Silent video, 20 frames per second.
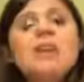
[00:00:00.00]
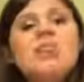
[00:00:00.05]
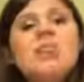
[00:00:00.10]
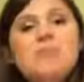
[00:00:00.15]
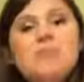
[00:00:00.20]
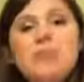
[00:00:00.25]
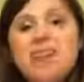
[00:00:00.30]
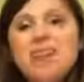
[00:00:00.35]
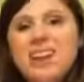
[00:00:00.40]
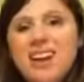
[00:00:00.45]

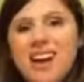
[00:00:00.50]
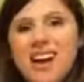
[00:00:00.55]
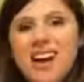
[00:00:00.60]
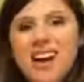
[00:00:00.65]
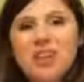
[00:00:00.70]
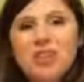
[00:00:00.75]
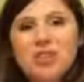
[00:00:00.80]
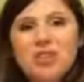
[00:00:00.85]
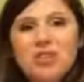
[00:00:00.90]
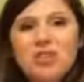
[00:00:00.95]
keeping an
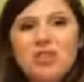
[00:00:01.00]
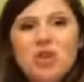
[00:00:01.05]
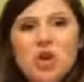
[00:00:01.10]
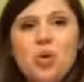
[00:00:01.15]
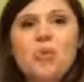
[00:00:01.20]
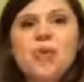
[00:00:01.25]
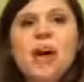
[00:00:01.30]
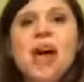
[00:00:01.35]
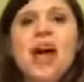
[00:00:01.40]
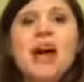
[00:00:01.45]
eye on the
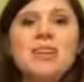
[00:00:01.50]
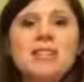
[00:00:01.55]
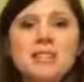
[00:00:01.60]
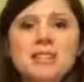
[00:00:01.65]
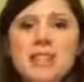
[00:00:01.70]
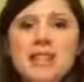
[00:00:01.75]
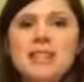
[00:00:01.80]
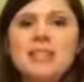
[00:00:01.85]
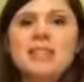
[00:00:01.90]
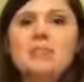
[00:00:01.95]
stoma
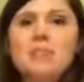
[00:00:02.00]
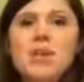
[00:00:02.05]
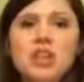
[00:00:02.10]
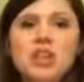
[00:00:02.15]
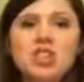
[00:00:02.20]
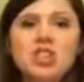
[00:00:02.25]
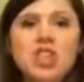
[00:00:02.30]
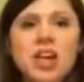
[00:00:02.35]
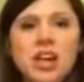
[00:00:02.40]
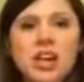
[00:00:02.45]
as things
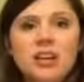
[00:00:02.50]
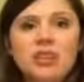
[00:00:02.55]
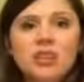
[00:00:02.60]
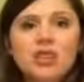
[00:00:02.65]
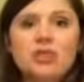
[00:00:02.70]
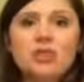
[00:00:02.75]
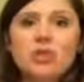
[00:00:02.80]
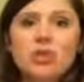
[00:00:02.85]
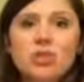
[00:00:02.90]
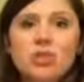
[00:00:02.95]
may change
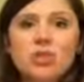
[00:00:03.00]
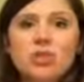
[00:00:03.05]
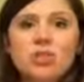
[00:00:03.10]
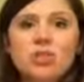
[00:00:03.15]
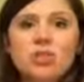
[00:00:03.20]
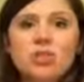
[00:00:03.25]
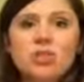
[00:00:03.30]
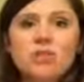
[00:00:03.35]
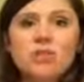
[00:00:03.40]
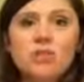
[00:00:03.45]
over the
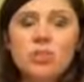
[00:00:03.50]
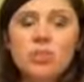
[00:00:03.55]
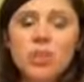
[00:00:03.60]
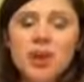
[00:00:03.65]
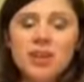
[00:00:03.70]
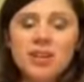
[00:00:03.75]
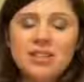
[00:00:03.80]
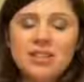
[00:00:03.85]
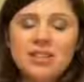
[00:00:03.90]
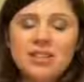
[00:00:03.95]
course of the
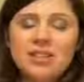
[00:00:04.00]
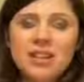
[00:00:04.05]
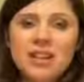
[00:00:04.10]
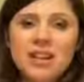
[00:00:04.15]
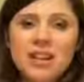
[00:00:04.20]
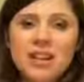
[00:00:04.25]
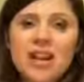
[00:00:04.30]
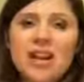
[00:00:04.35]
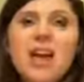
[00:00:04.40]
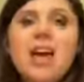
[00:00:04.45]

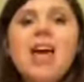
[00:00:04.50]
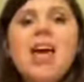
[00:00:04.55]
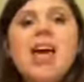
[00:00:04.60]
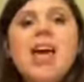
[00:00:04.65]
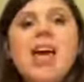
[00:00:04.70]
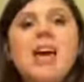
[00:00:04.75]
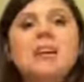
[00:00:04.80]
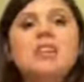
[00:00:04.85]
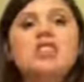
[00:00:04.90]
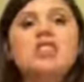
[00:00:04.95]
pregnancy,
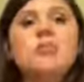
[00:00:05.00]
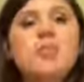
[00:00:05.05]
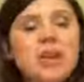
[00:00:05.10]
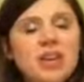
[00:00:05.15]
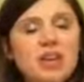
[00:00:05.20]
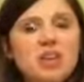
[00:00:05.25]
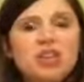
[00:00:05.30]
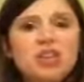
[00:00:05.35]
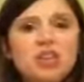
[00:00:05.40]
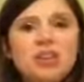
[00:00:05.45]
and just
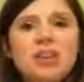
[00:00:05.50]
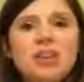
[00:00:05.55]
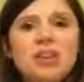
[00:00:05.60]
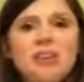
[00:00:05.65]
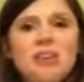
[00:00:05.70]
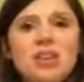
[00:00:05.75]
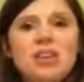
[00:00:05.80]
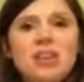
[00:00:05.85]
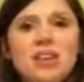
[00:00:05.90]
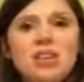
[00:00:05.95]
making sure that
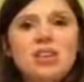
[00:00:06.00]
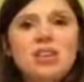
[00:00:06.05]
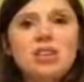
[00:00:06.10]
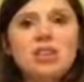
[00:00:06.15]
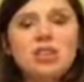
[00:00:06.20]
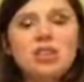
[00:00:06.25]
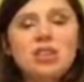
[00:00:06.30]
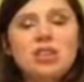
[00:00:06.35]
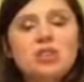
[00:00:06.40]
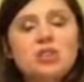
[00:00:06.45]
everything
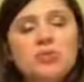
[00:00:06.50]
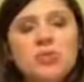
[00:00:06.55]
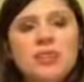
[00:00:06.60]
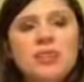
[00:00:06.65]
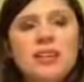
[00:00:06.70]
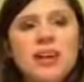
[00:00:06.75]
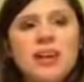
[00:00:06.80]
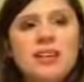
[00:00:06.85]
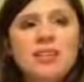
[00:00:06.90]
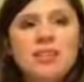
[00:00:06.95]
looks good. It's
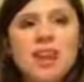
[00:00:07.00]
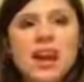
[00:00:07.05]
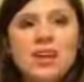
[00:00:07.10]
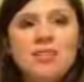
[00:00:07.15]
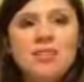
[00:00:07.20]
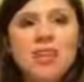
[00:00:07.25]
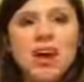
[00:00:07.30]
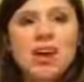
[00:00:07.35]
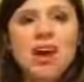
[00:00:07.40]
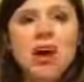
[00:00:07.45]
really nice to
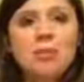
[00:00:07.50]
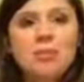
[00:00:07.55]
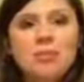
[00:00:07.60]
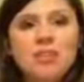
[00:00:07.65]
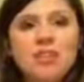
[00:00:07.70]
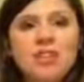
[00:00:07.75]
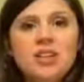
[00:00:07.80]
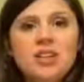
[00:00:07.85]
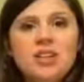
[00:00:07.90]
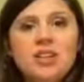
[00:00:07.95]
have that
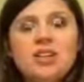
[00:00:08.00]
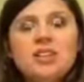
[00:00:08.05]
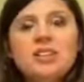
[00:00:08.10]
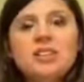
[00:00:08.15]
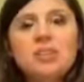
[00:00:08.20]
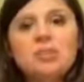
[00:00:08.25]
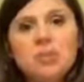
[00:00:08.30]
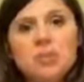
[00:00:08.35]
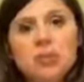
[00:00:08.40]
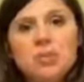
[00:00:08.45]
option
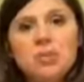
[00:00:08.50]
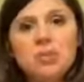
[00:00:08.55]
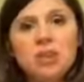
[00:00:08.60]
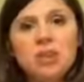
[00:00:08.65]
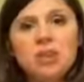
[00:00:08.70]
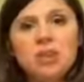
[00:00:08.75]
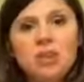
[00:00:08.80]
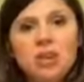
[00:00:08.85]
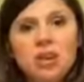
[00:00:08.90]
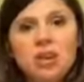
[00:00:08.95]
to be able to
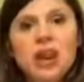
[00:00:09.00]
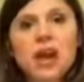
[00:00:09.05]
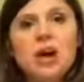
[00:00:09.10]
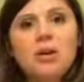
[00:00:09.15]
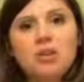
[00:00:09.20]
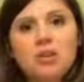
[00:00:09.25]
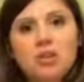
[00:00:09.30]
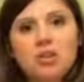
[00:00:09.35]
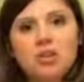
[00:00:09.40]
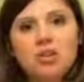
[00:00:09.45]
look at
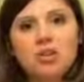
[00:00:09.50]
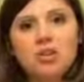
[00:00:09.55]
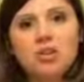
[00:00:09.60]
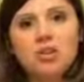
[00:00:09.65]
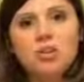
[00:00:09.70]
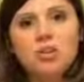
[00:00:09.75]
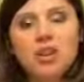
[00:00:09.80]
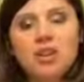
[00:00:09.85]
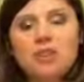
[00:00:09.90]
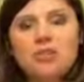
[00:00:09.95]
how things are
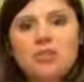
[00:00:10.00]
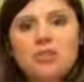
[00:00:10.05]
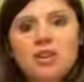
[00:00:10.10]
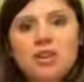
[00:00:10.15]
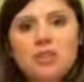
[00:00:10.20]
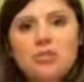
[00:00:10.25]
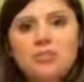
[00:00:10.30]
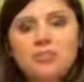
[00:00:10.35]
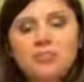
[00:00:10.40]
going under there.